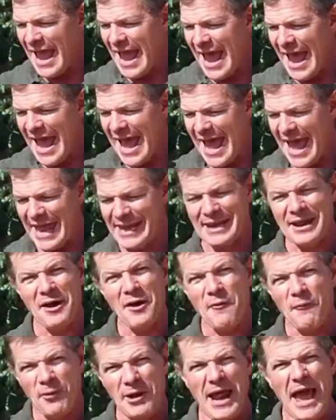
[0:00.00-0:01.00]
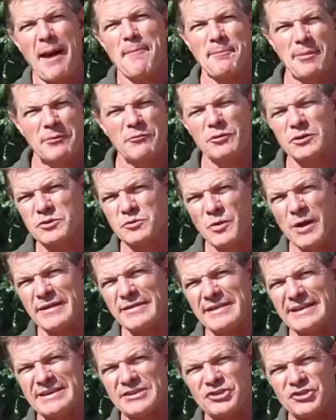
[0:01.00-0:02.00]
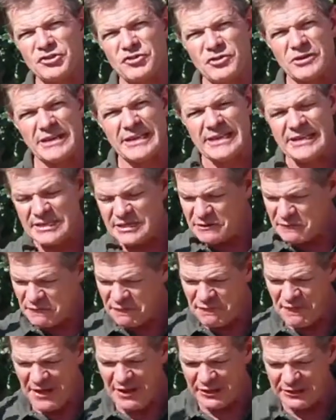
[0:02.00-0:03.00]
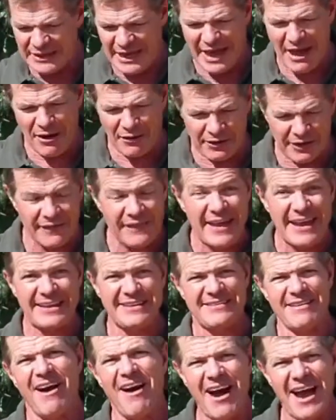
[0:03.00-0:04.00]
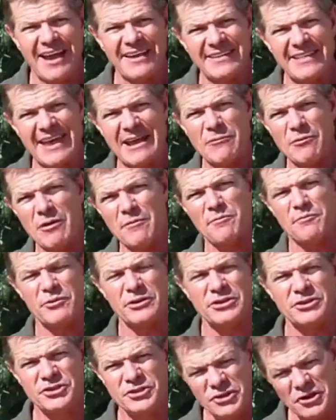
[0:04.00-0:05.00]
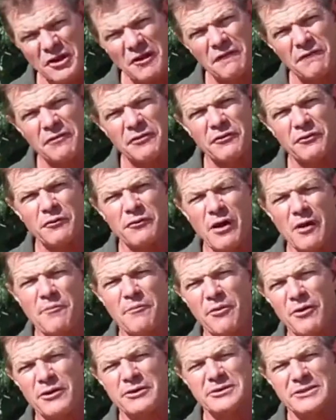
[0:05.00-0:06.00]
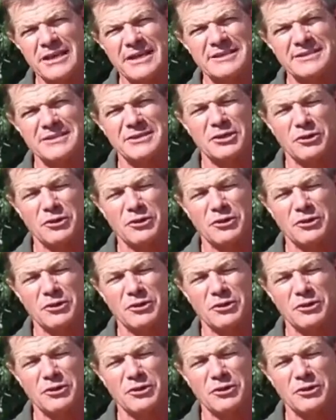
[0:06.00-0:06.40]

And what happened was, when these trees fell down and they died, they were preserved through a process